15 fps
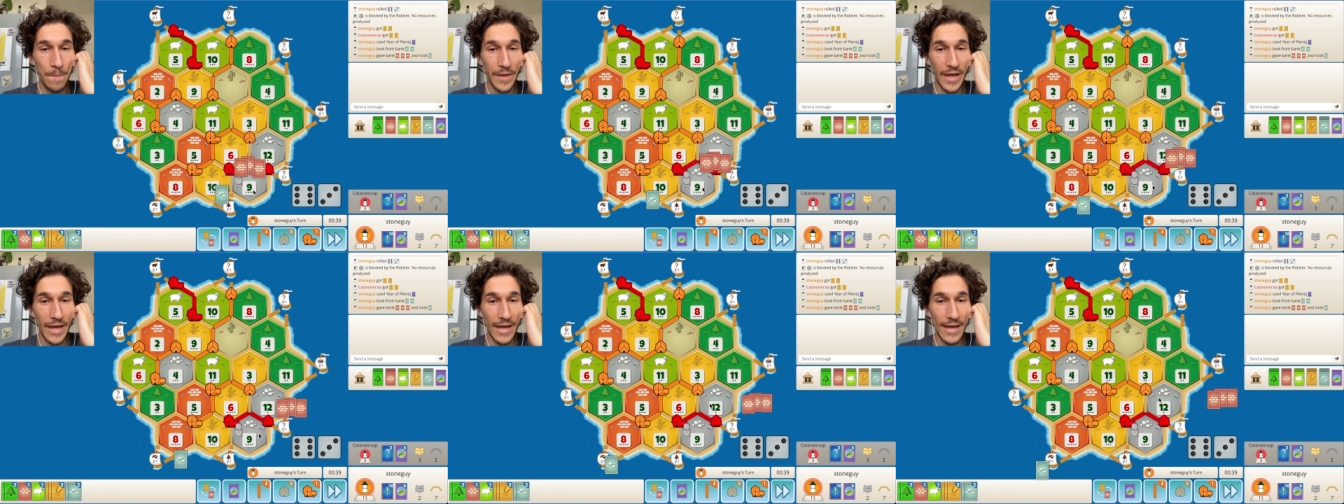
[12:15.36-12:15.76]

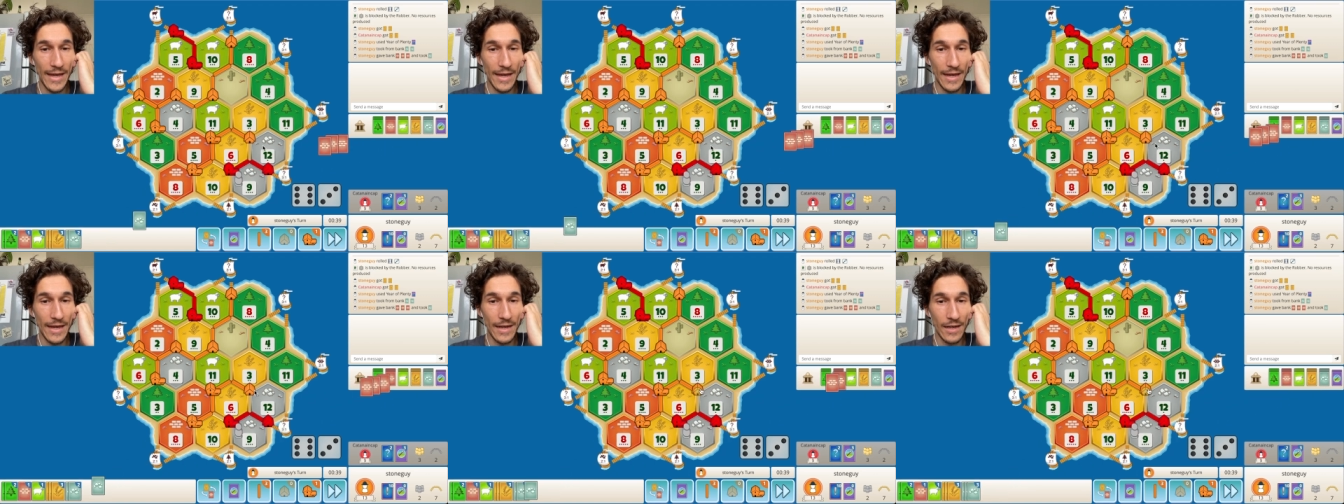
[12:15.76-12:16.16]

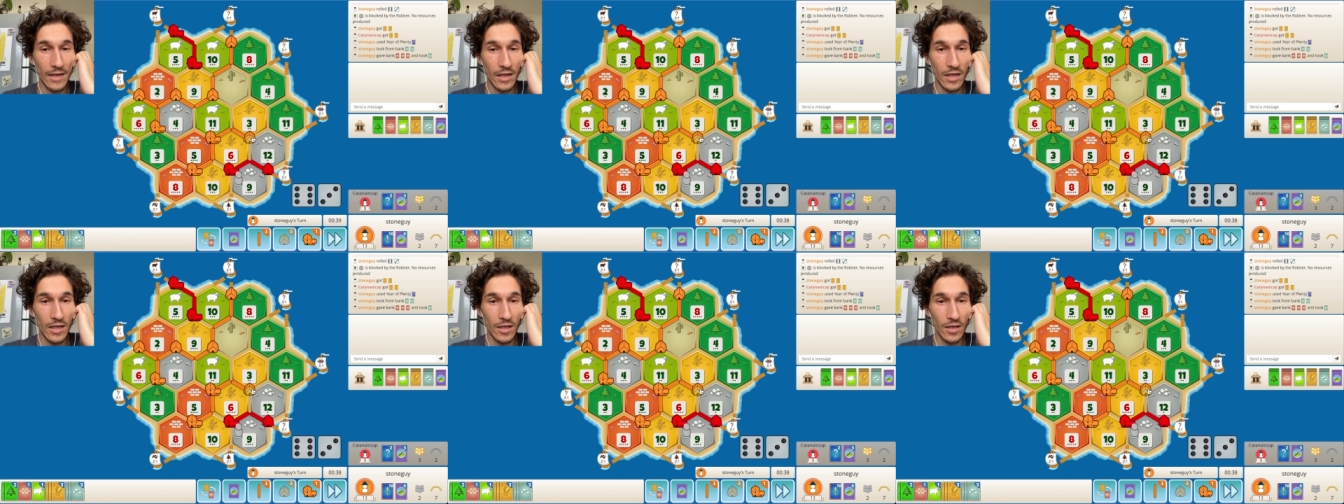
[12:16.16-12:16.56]
And
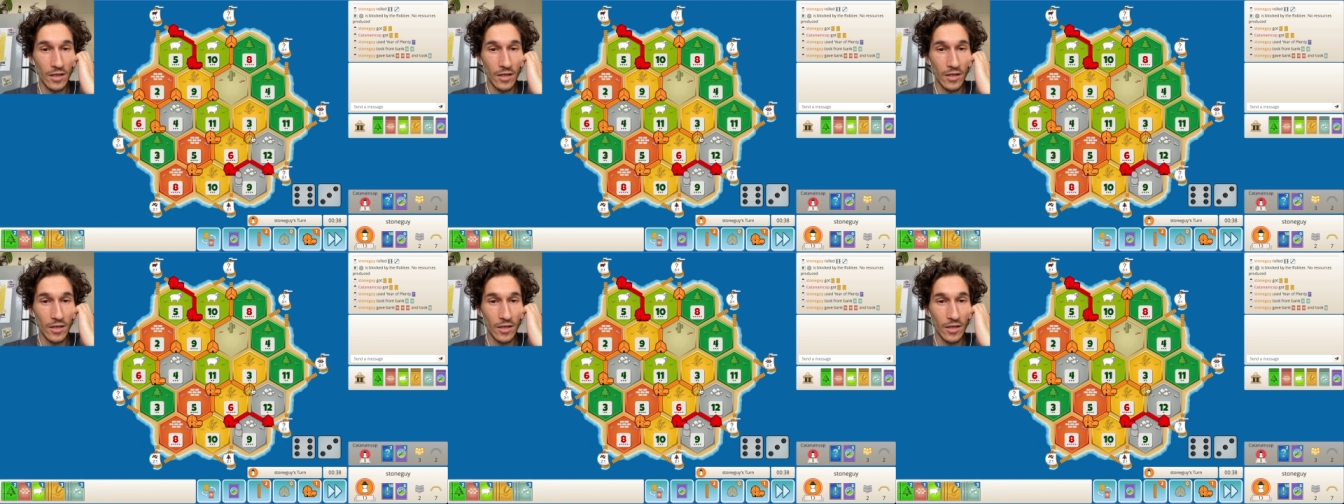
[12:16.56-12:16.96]
uh,
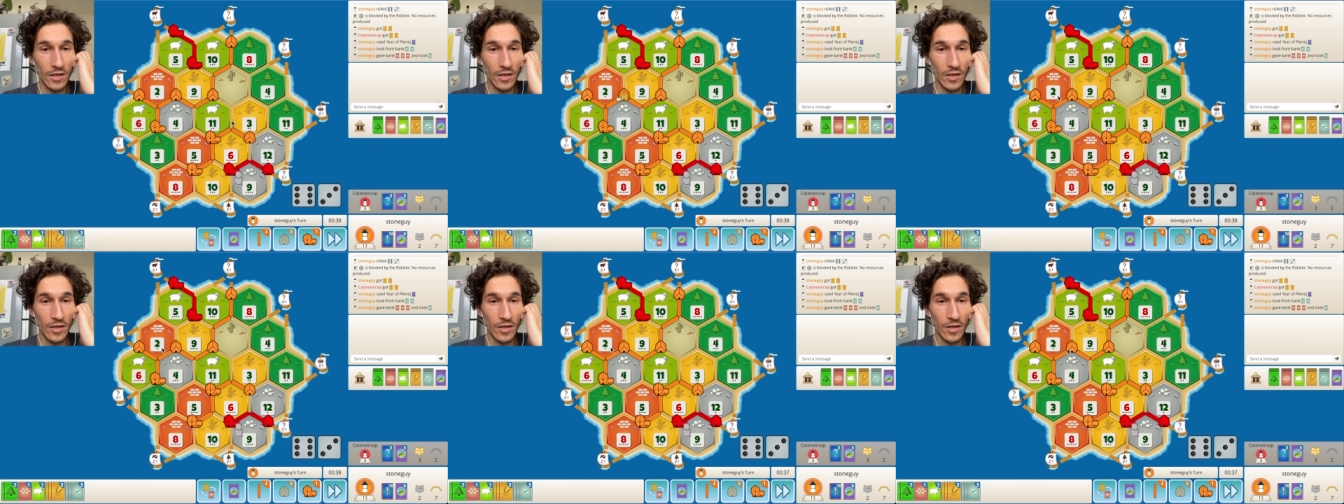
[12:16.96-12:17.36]

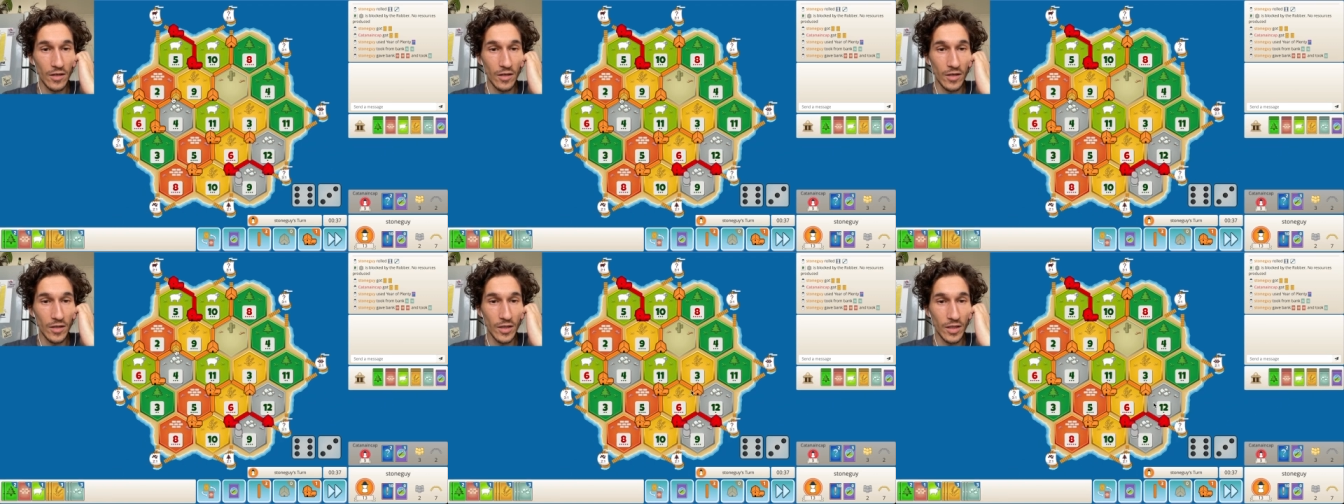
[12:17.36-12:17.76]

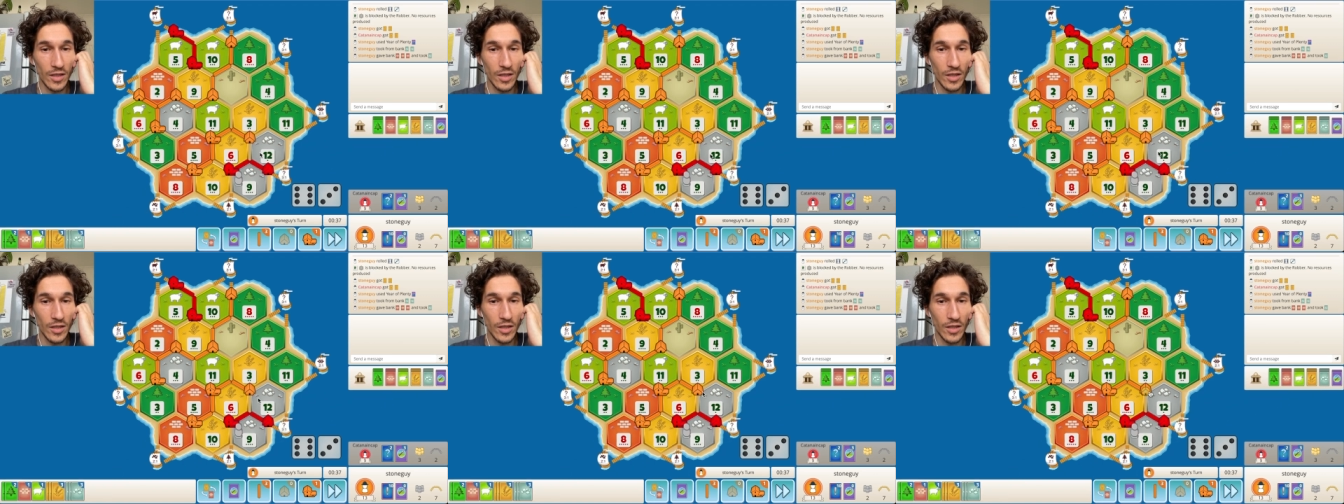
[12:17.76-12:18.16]

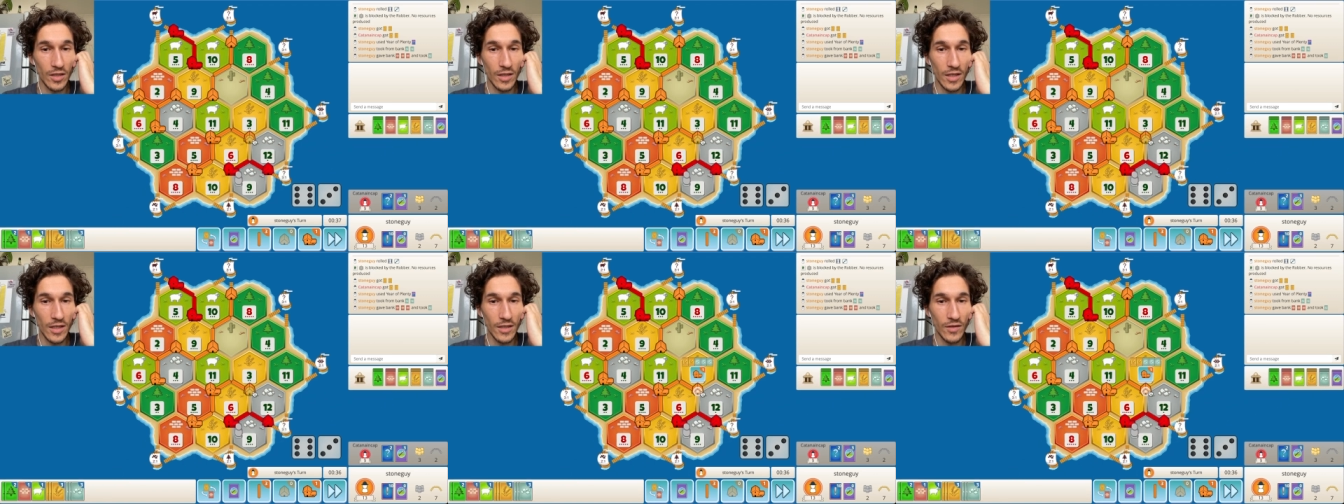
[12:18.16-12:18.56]
see, it
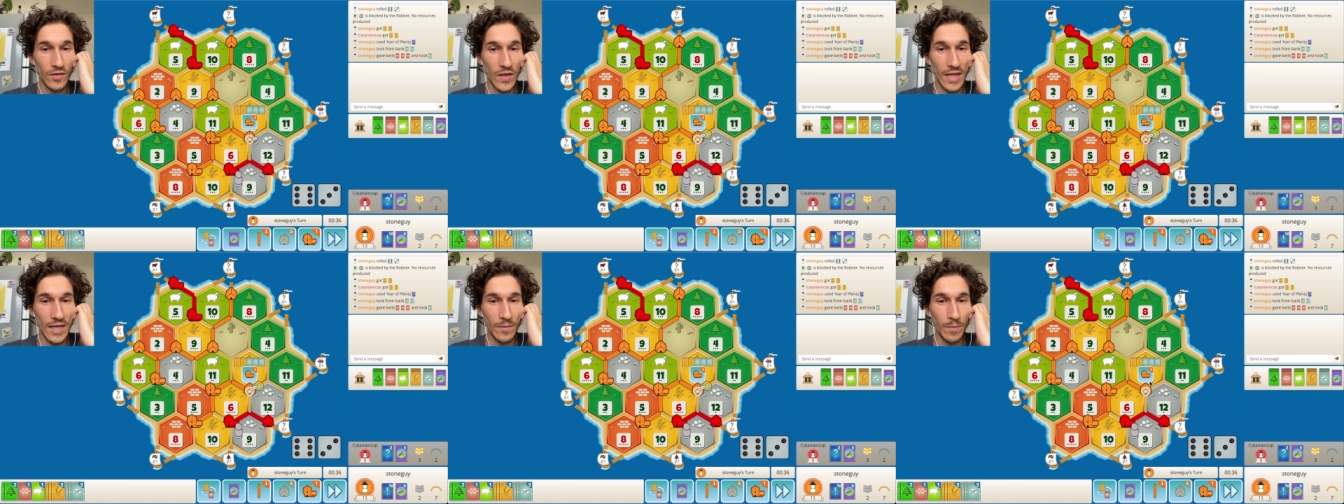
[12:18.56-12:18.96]
doesn't
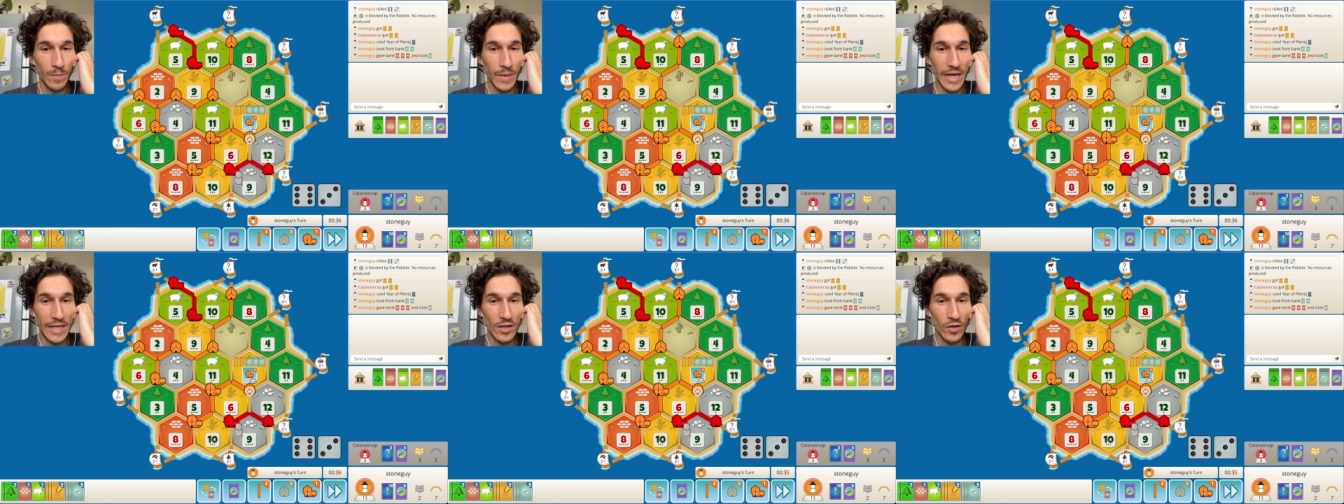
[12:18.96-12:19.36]
really
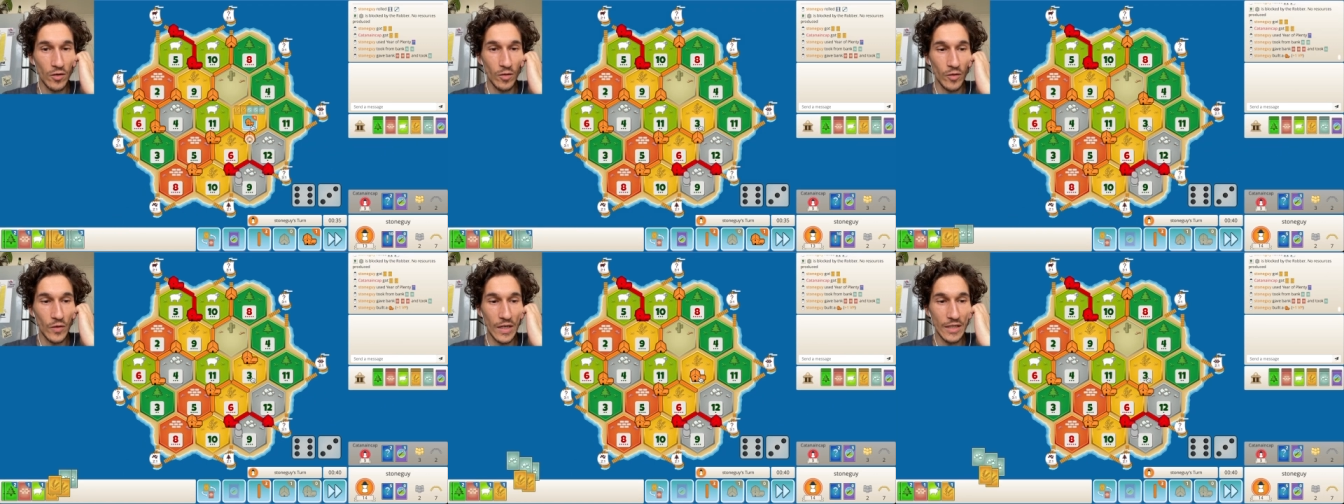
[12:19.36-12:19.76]
matter
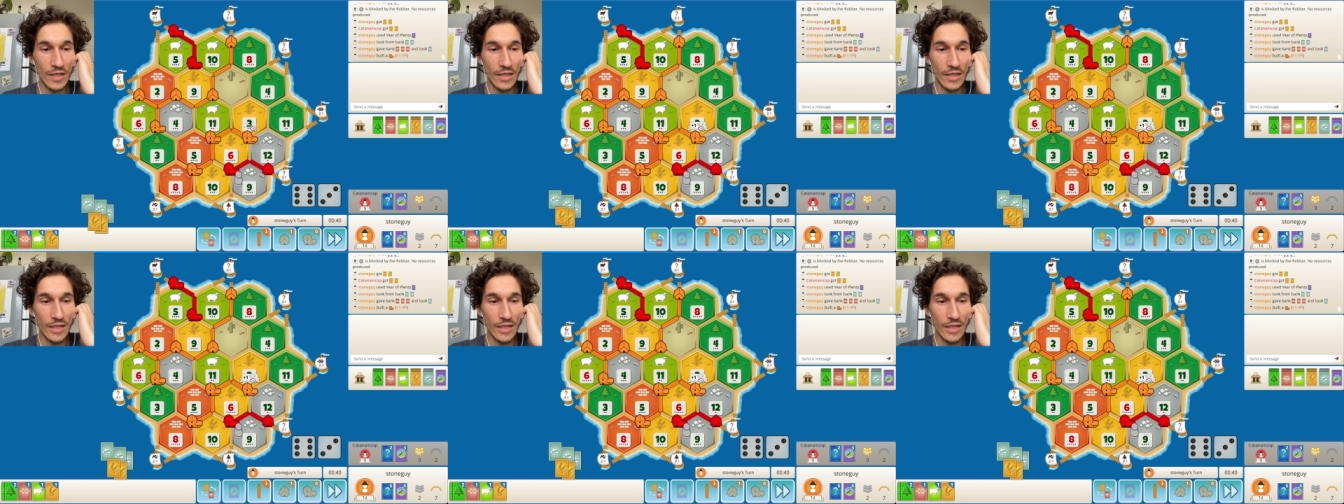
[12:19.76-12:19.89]
already,